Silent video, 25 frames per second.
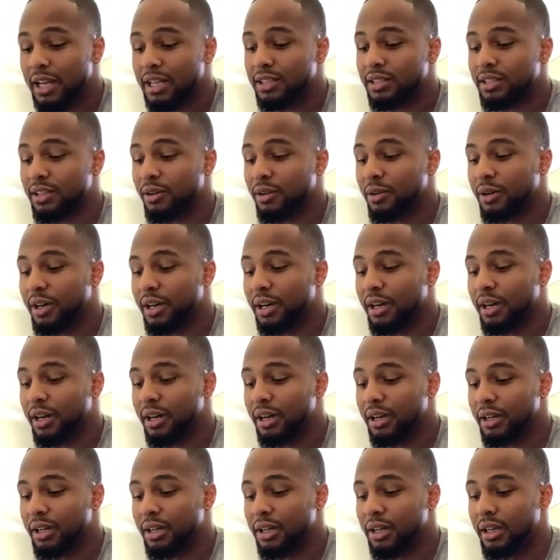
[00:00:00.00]
So,
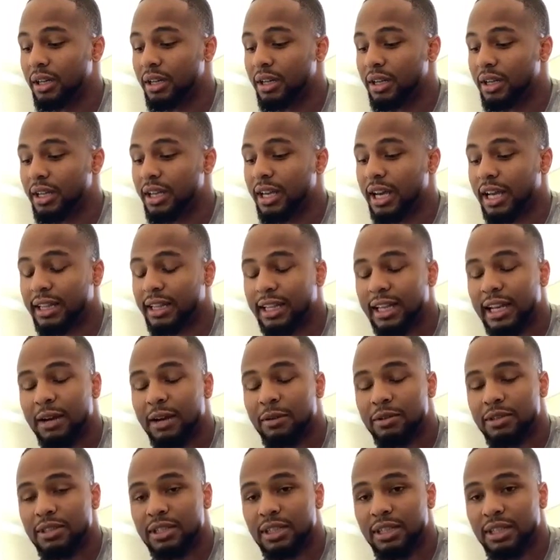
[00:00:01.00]
I think
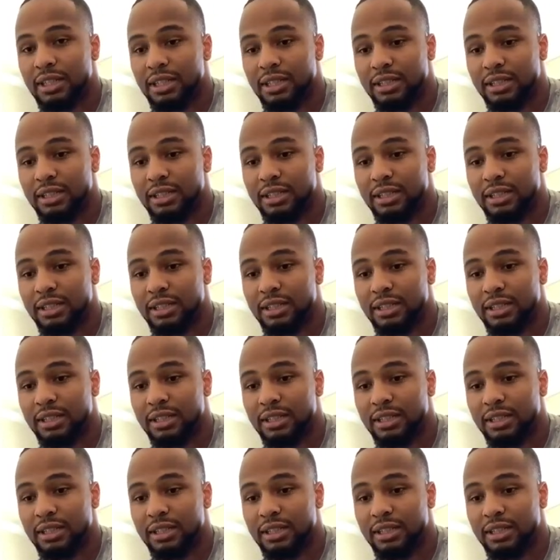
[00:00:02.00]
that was